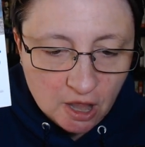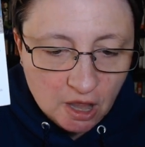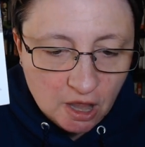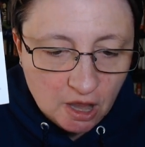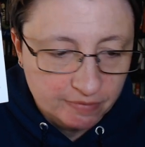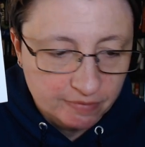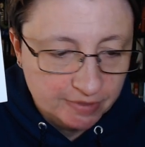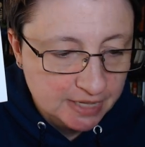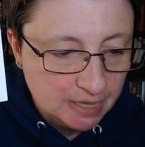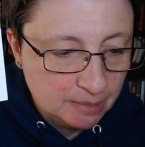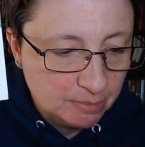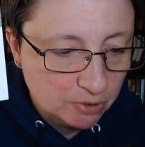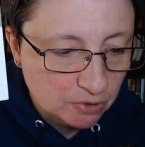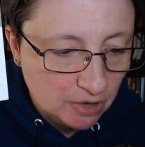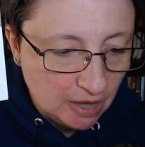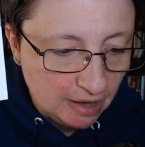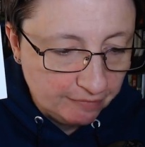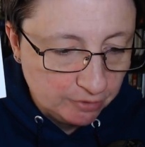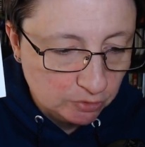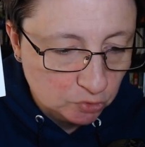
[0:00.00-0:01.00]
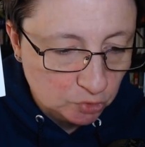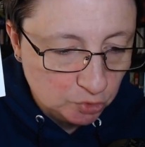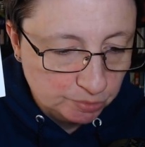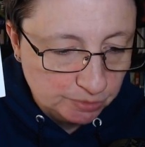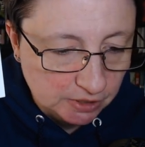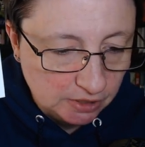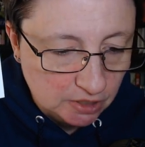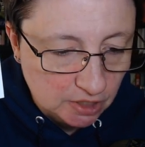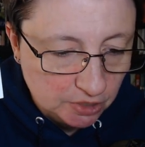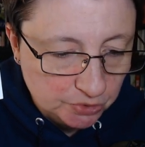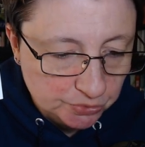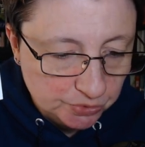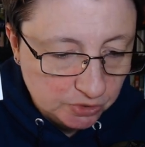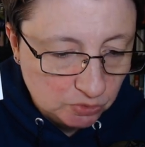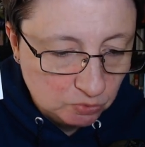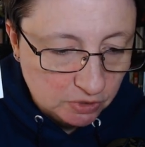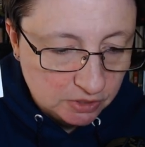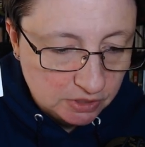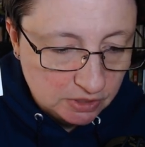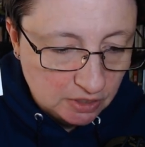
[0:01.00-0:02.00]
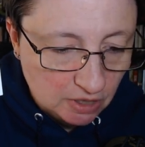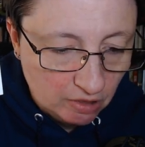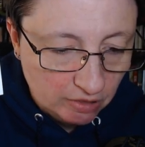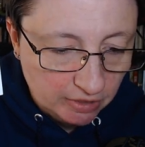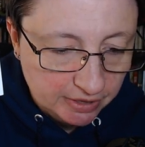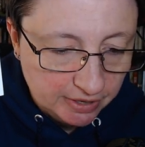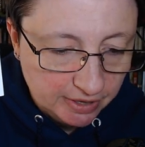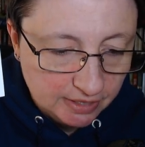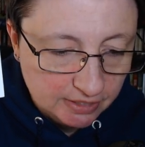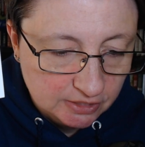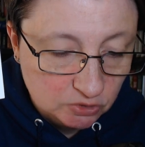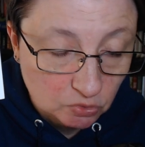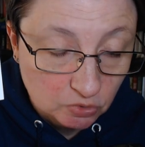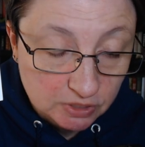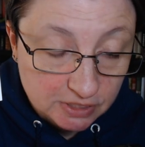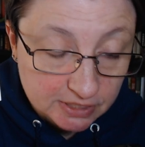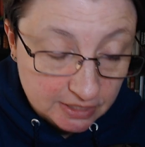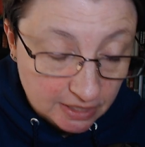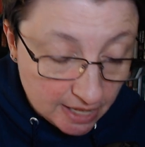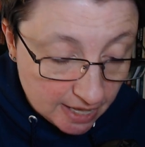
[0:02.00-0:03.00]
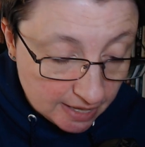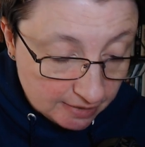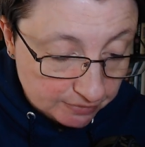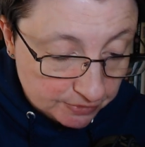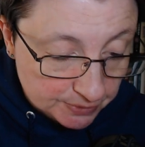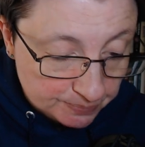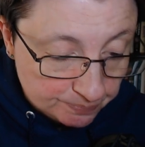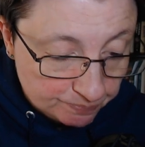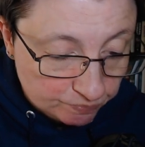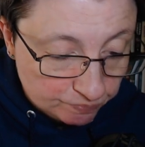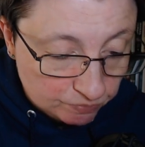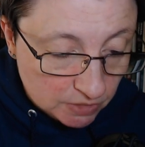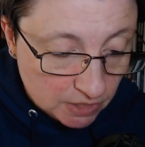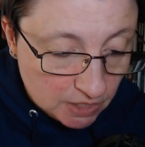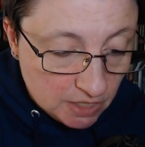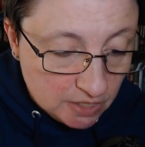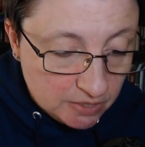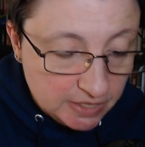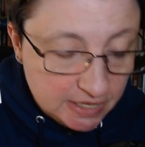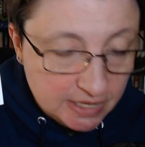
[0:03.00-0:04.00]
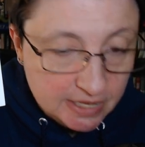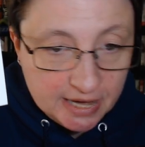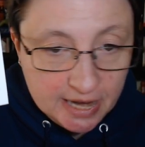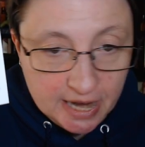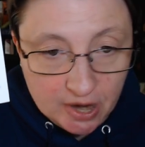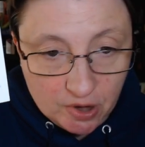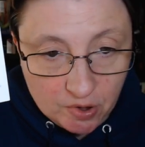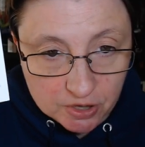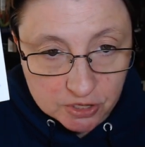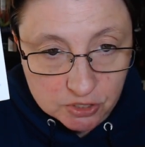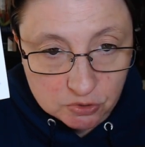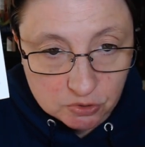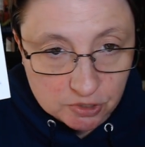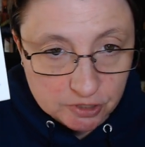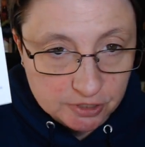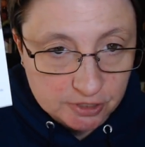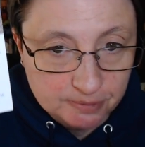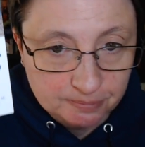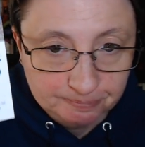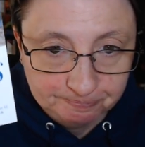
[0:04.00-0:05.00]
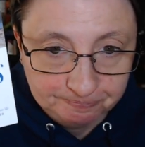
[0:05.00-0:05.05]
of the demographic groups the countries once colonized or enslaved. The inheritors